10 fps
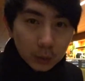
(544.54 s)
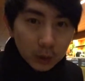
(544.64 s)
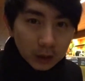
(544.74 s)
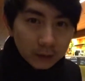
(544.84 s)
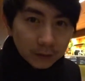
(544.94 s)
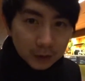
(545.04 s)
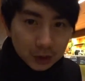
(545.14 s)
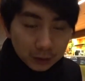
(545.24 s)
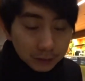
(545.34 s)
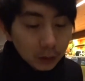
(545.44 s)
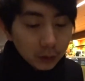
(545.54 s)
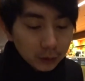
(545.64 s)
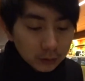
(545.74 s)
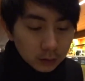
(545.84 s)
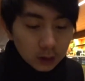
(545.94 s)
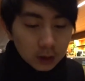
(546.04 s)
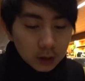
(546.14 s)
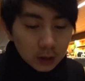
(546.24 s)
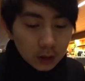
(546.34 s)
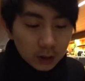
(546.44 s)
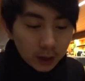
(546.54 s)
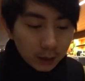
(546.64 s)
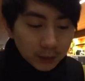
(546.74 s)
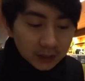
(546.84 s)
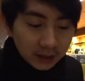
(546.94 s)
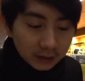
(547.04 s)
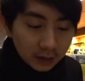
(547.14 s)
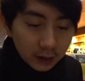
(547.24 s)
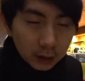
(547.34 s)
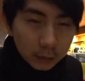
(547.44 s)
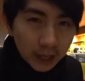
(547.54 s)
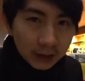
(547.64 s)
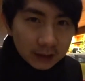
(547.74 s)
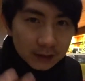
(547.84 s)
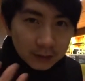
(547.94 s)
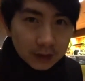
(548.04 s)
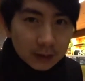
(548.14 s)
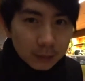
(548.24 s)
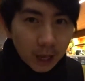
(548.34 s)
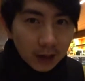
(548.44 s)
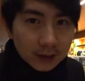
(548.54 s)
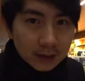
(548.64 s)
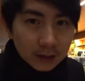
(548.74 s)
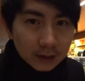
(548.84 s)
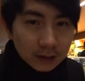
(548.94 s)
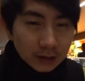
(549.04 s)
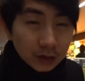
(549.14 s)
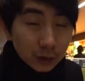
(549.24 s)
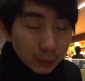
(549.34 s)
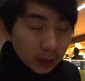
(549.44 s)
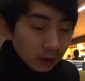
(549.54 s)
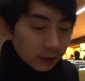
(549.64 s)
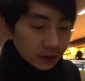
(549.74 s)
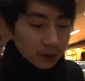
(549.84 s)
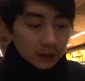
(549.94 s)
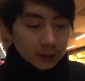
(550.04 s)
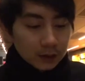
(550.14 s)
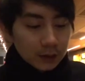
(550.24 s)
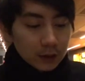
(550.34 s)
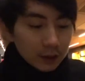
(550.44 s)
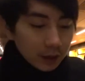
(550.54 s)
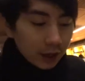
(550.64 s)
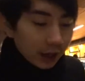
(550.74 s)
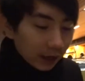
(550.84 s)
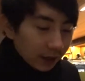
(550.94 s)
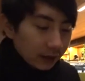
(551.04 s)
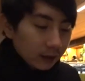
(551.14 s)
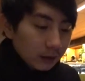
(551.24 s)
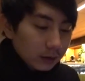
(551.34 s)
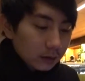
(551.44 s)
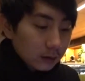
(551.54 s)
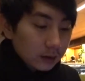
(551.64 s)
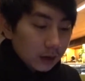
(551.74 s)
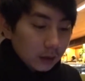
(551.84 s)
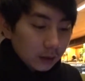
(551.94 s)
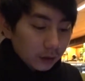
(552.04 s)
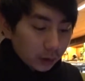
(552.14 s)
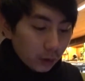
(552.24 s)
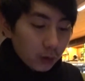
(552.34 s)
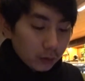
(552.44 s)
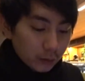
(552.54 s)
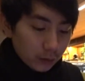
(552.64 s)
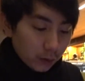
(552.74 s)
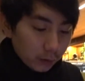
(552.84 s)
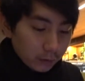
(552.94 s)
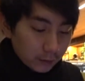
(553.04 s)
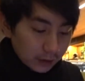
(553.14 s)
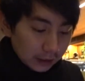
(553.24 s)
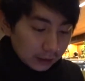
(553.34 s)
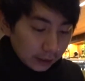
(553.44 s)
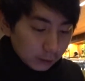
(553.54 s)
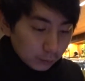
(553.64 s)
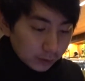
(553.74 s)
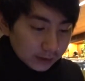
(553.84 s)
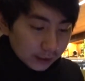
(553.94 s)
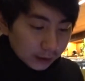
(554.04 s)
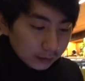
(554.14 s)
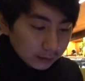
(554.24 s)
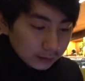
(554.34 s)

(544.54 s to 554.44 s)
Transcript: quick feature photo. I mean, like the aromatics of this pasta is super delicious. And to go over the name once again,